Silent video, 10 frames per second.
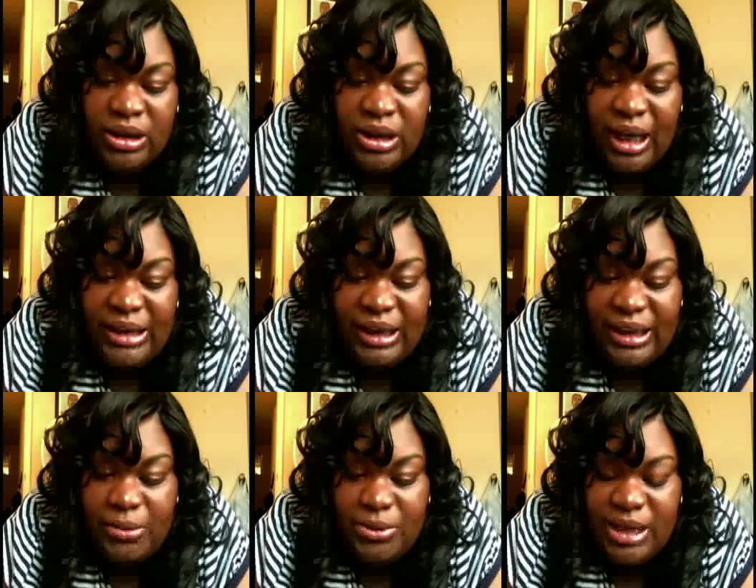And then
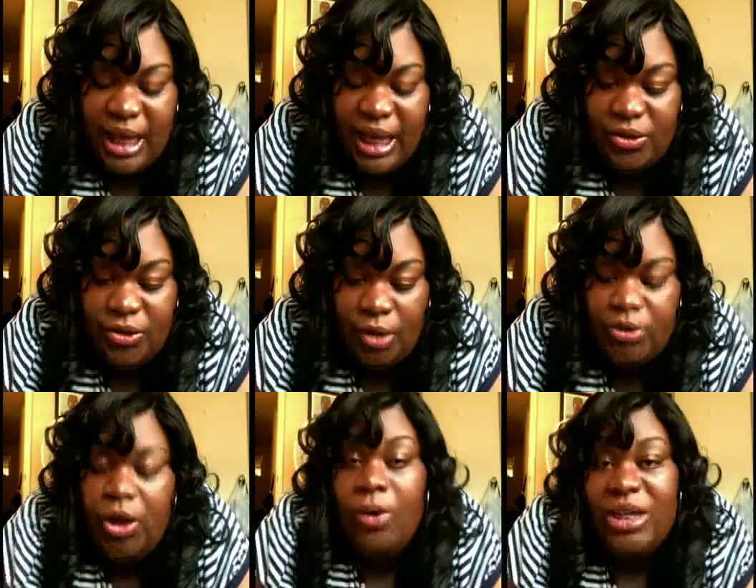he was like, you know,
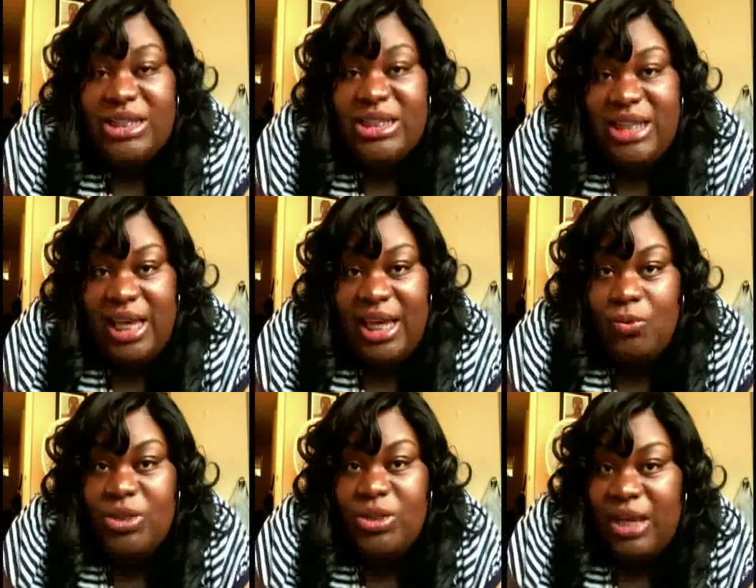no, he said, we
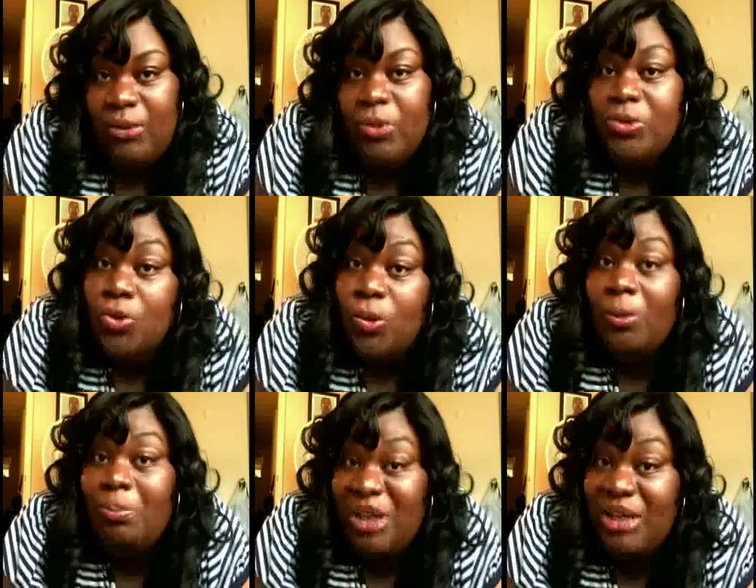said we was going to
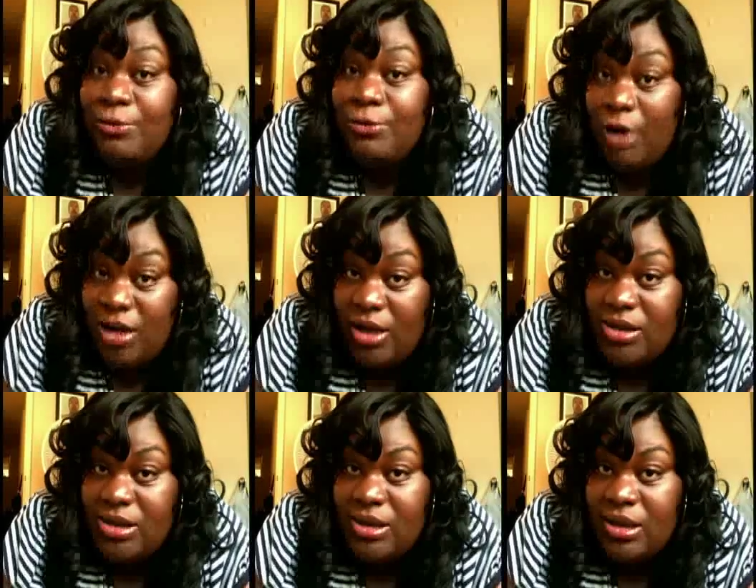be
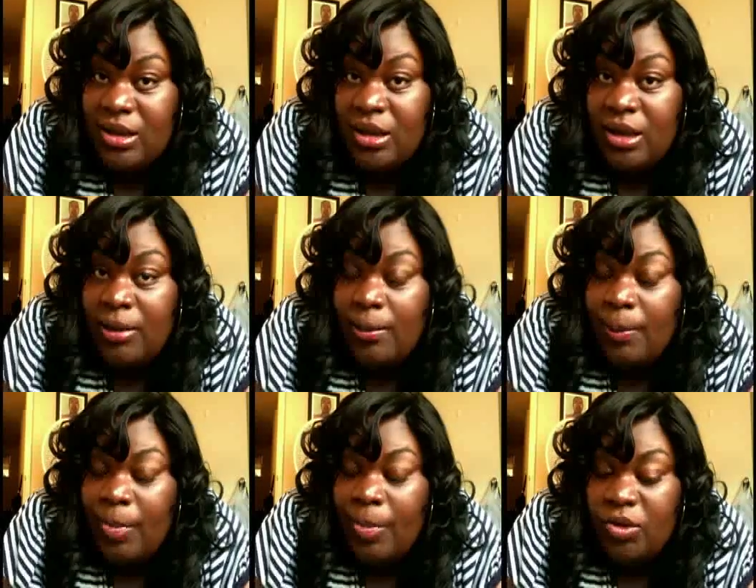friends,
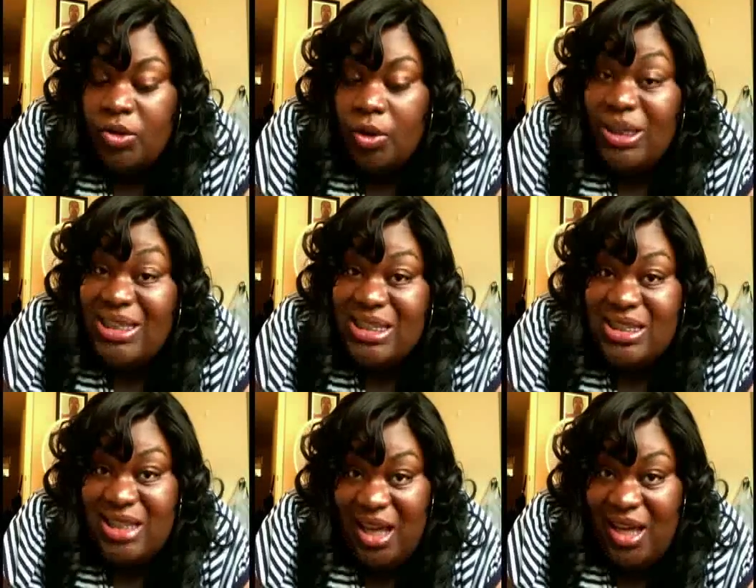you know,
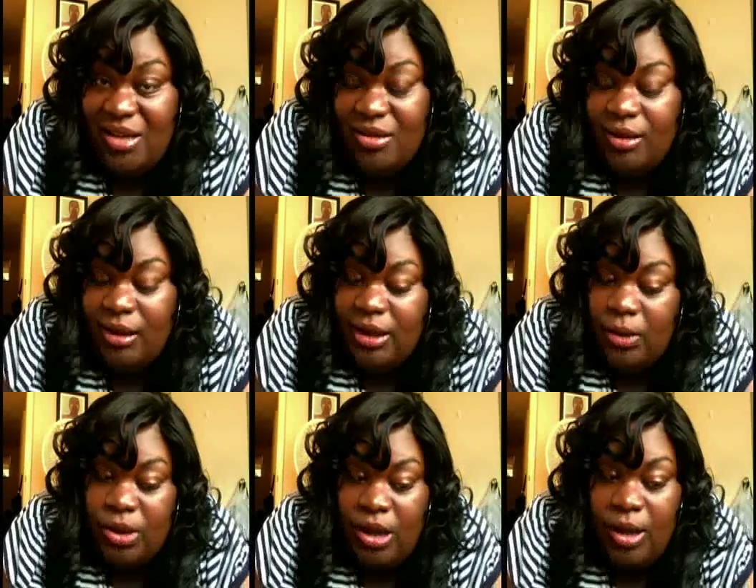instead. And then
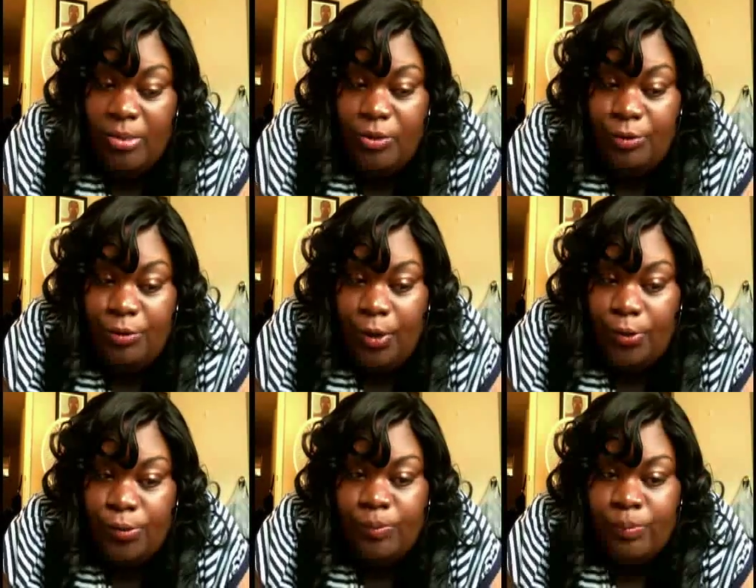we hung up the
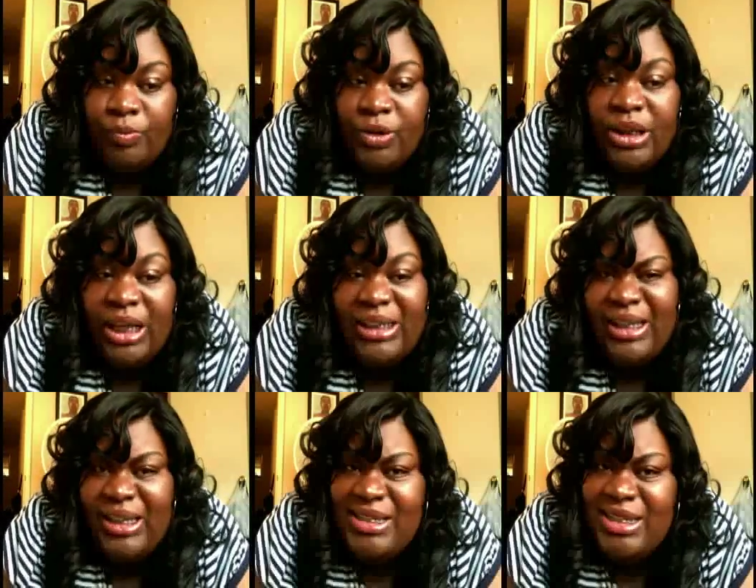phone. And then
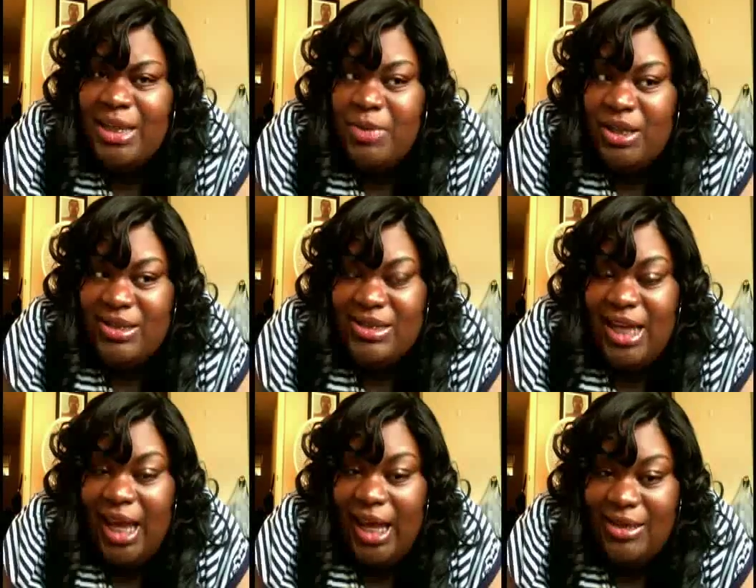he sent me a
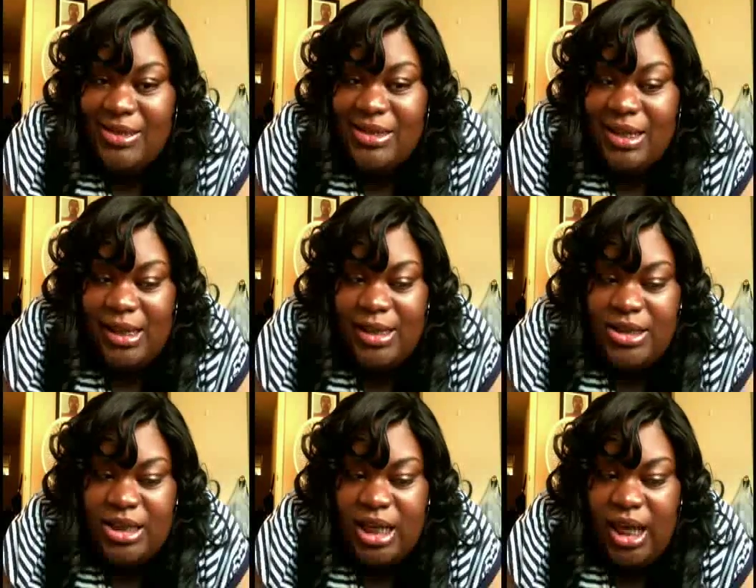text and he
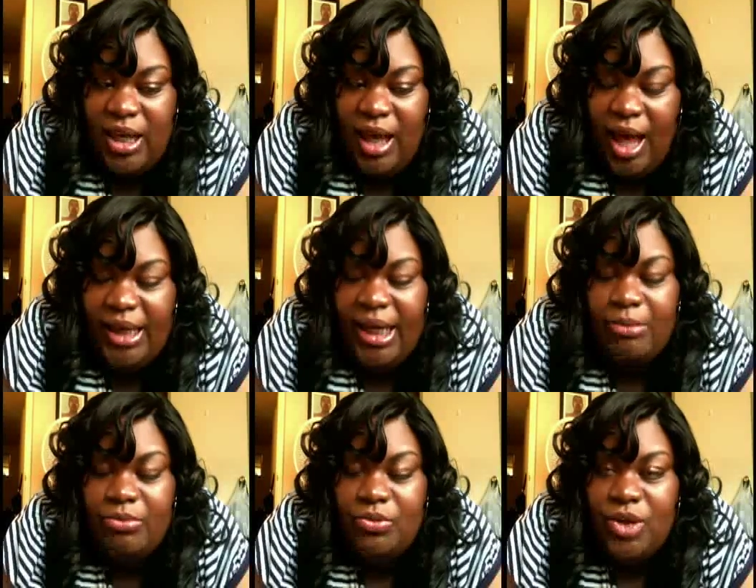said, I
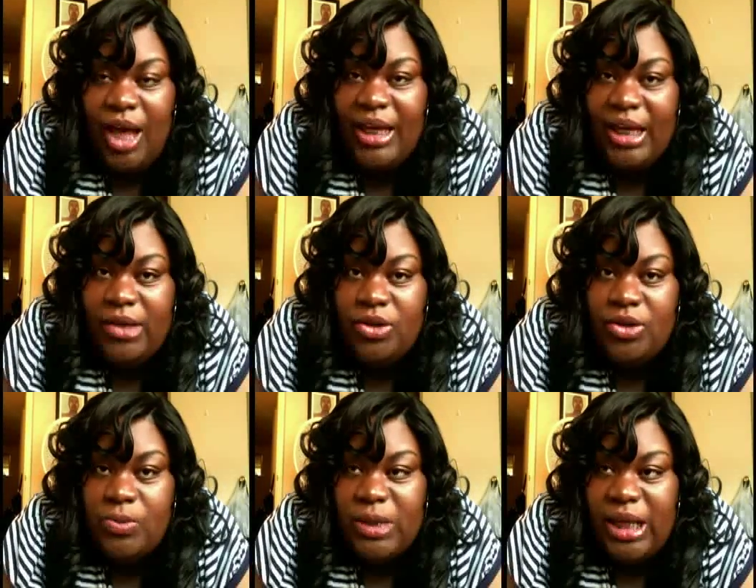can't, I can't do
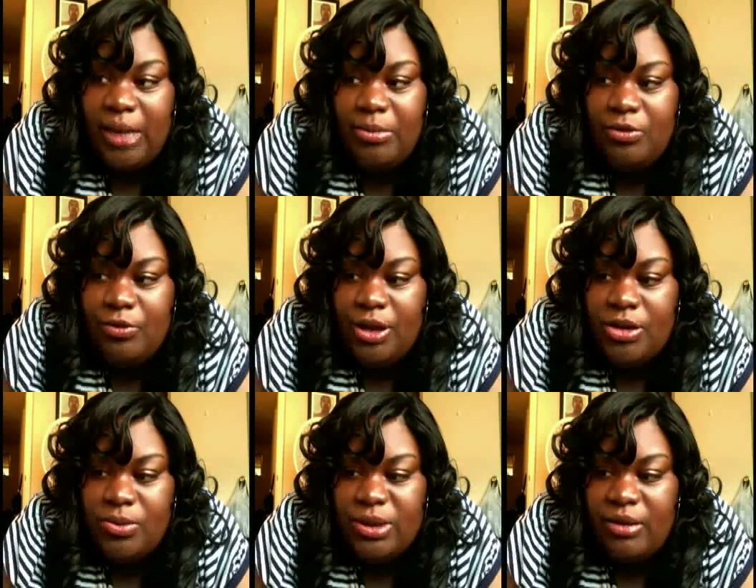this. We can't be friends
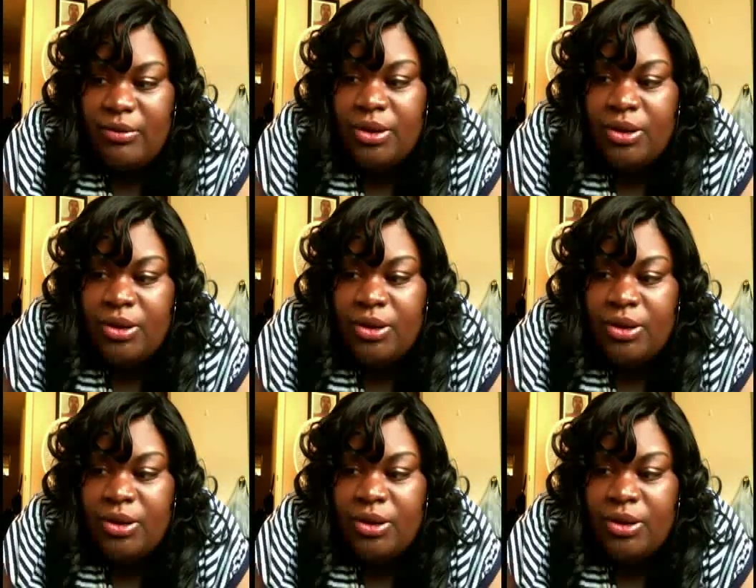or whatever.